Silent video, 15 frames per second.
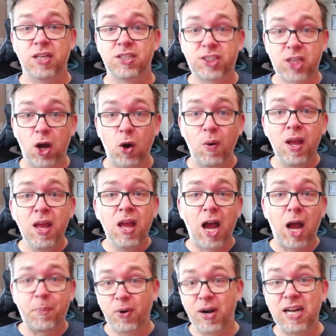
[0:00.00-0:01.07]
So
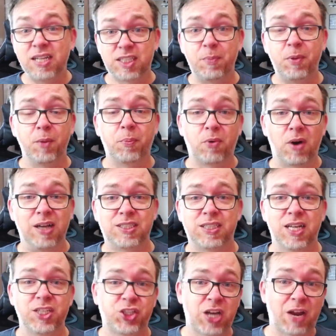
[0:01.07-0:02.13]
a pretty simple
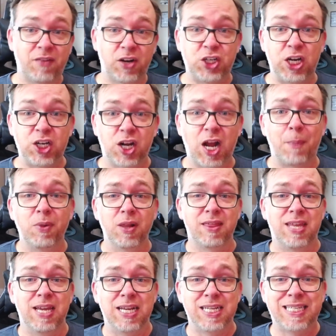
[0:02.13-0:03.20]
process, just have to change a couple of
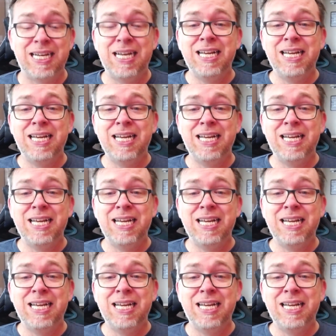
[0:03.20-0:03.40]
things